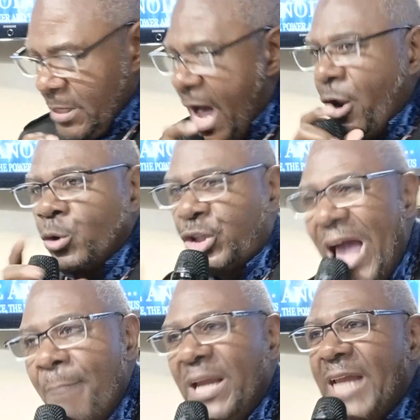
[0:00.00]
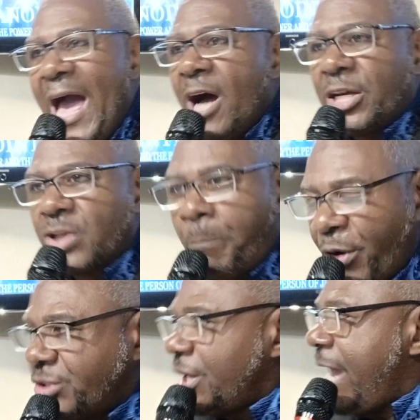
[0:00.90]
Y'all don't shout me down because I'm
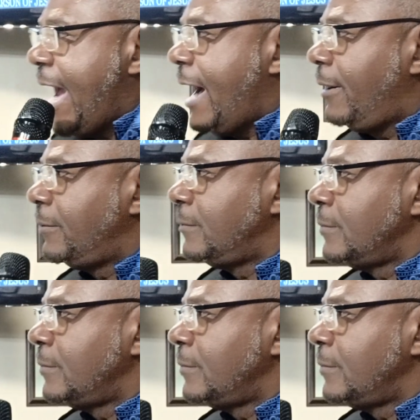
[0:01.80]
preaching now.